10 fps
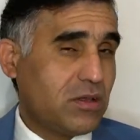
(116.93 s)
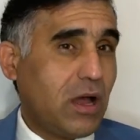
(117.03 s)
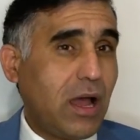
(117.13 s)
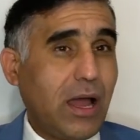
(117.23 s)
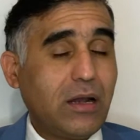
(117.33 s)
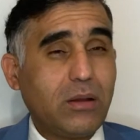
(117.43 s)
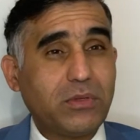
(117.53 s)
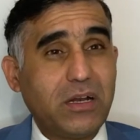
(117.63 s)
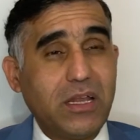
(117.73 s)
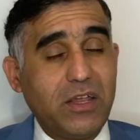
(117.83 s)
End of the
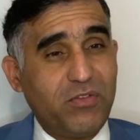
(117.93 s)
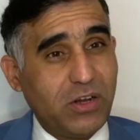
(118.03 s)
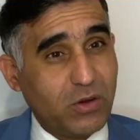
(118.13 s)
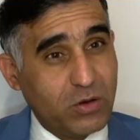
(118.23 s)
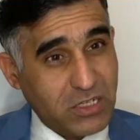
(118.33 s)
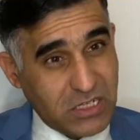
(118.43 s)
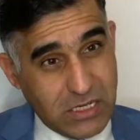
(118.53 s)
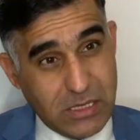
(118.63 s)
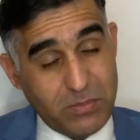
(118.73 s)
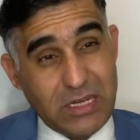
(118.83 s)
day, if we'll go
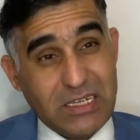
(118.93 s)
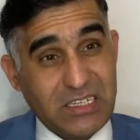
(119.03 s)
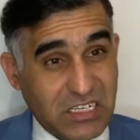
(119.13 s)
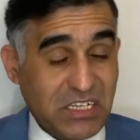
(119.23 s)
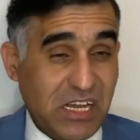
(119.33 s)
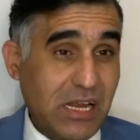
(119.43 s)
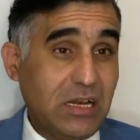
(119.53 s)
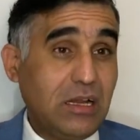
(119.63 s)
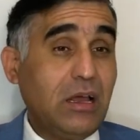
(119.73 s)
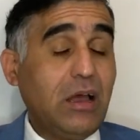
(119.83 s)
deep in detail,
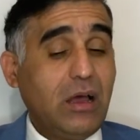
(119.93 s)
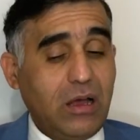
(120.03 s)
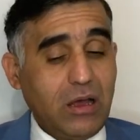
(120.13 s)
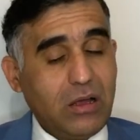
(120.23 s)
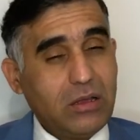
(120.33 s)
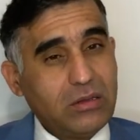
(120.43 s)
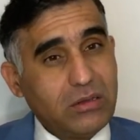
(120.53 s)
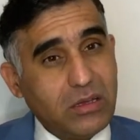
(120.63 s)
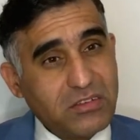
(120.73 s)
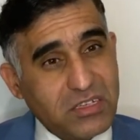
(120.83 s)

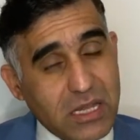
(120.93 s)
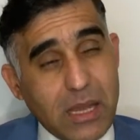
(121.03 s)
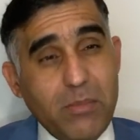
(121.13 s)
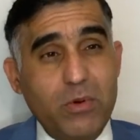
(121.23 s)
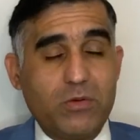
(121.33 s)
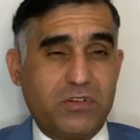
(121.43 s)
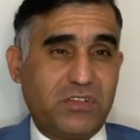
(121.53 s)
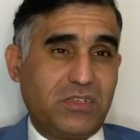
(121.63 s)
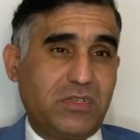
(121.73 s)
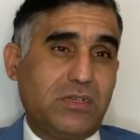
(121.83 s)
the same roots